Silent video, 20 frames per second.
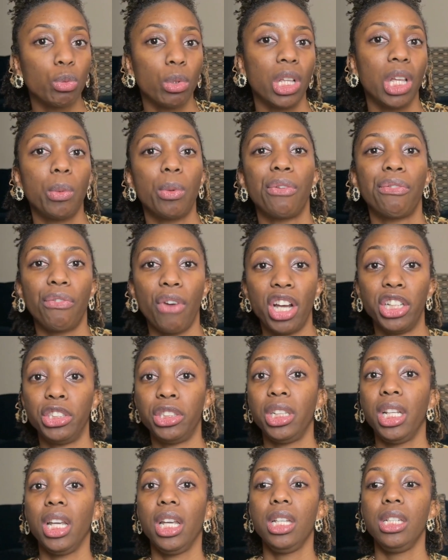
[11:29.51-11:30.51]
really
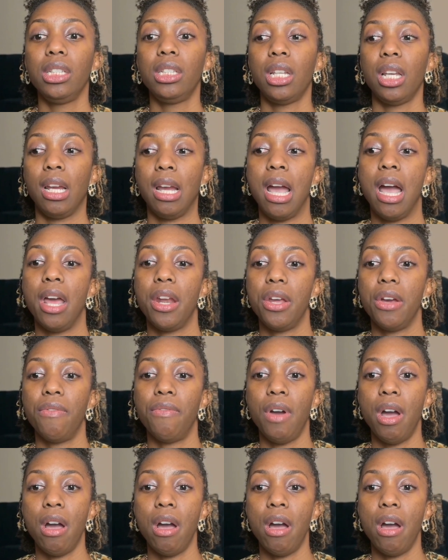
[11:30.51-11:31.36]
refreshing to kind of